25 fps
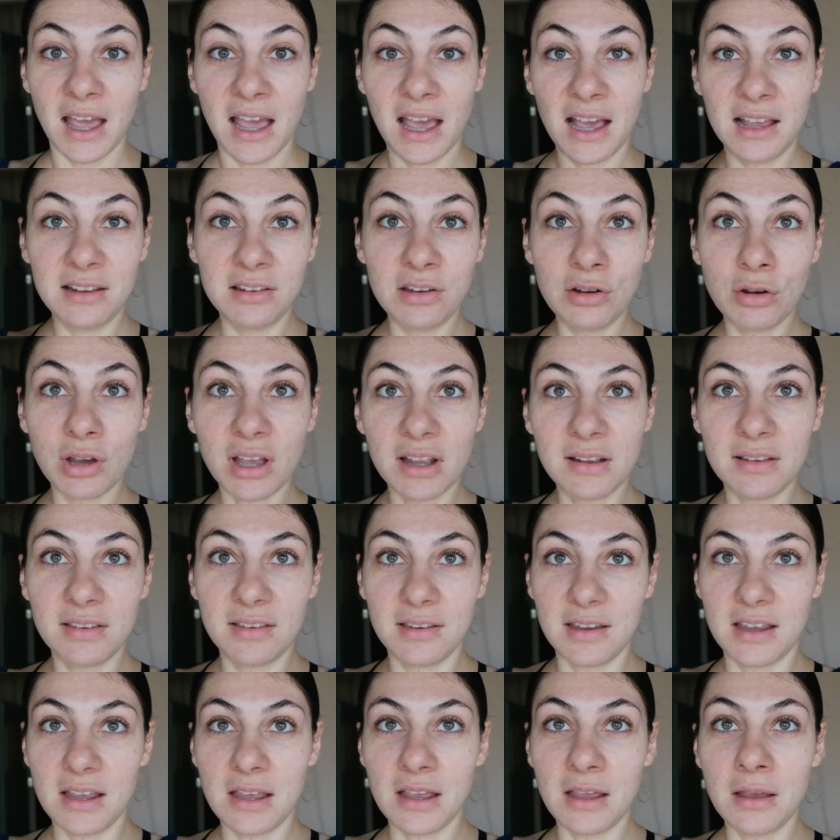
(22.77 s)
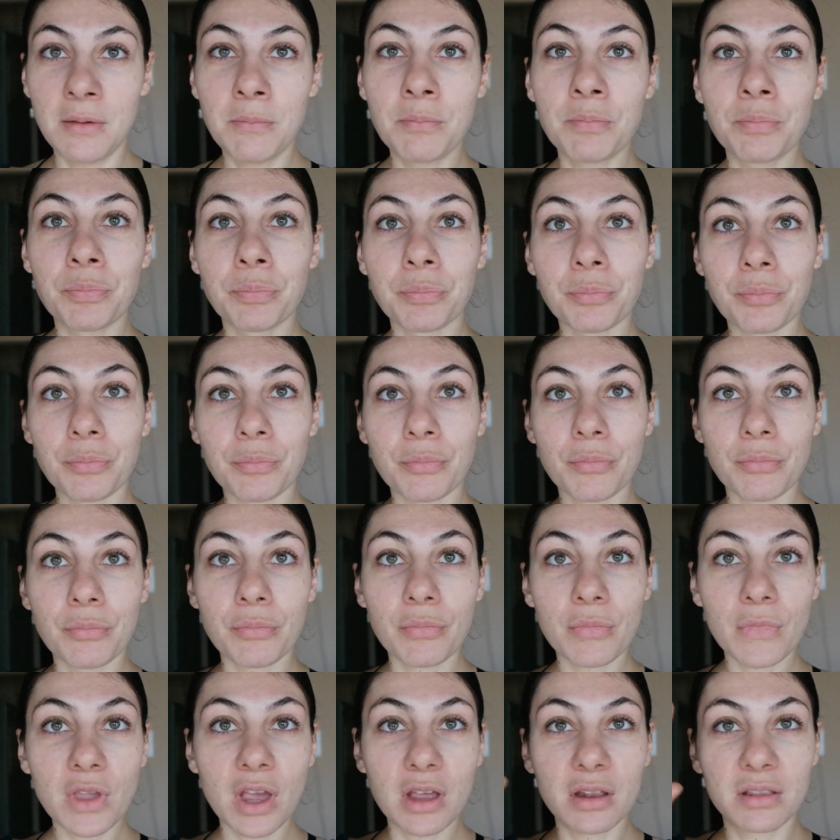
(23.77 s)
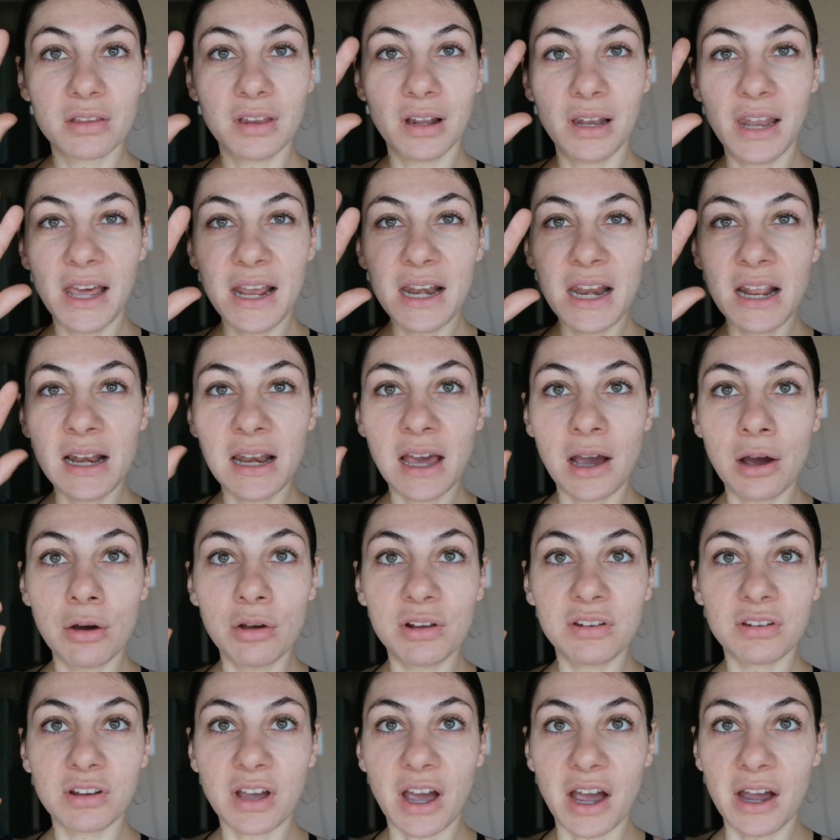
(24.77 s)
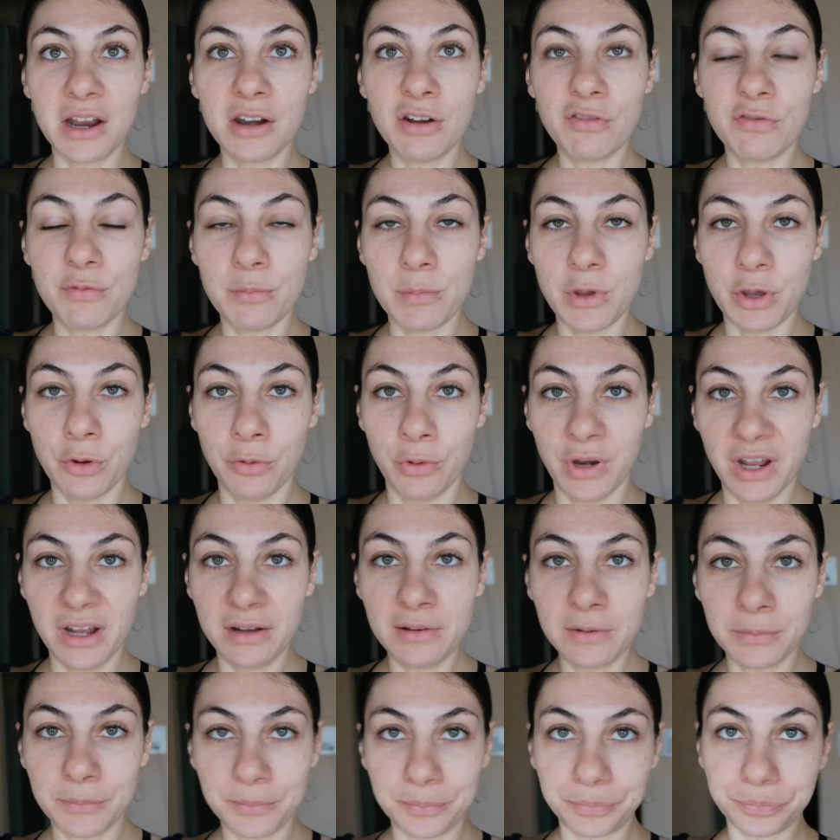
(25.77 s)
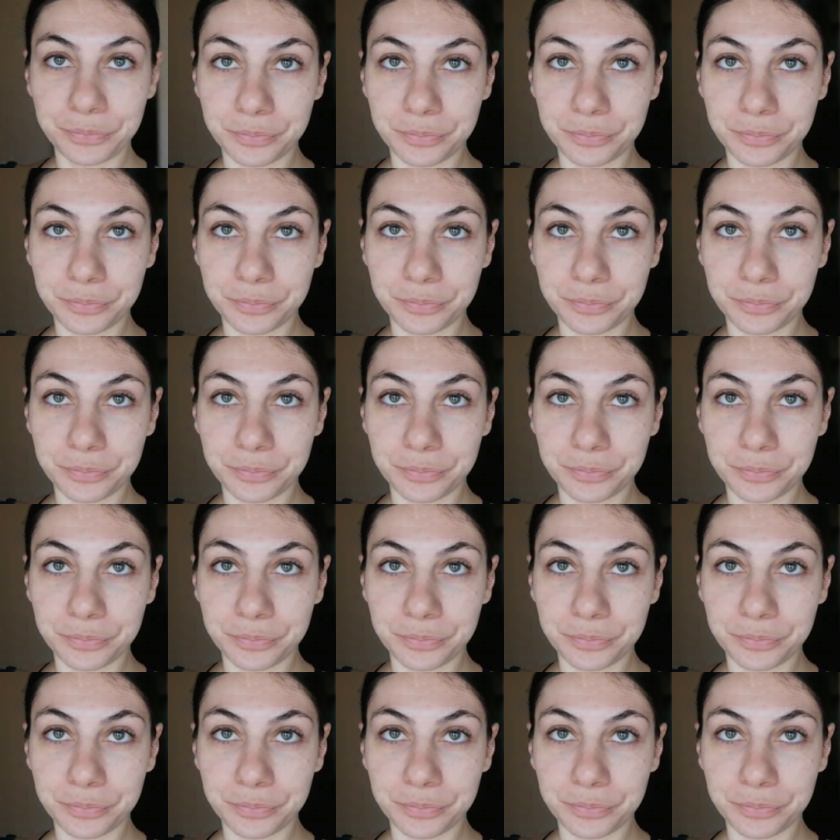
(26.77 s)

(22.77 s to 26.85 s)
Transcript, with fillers: As you can see, the lighting now is kind of muted.